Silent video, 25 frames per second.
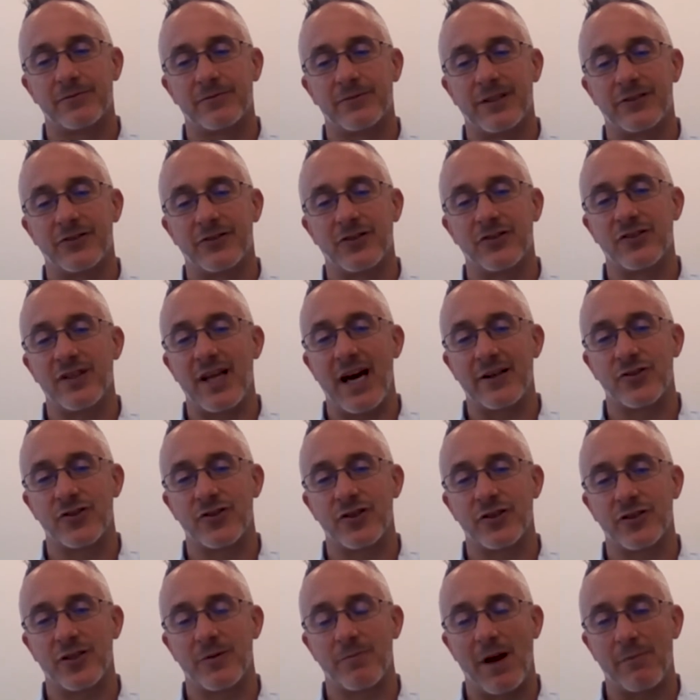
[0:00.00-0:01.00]
this is not
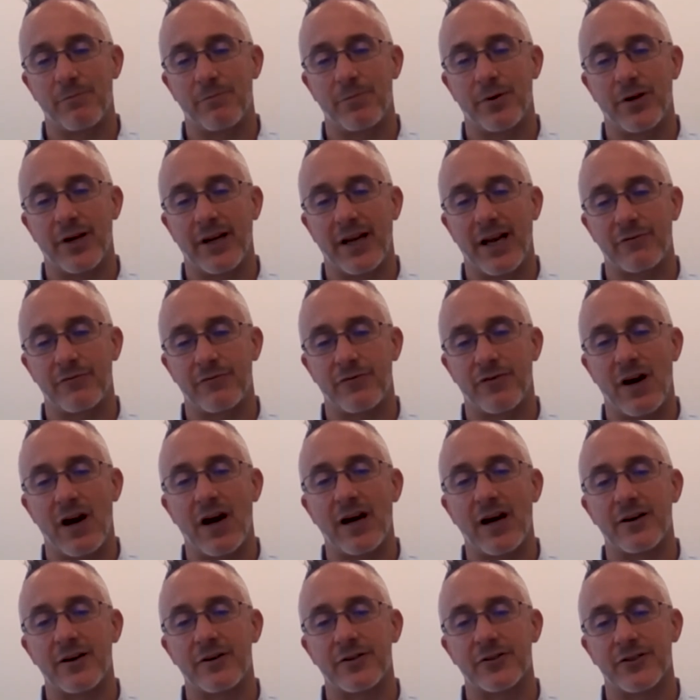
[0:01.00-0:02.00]
just about putting out
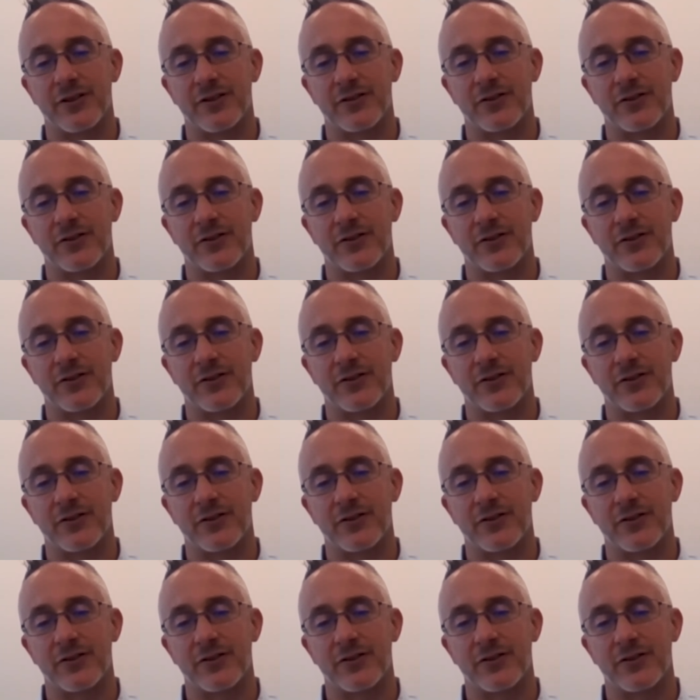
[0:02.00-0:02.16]
fires.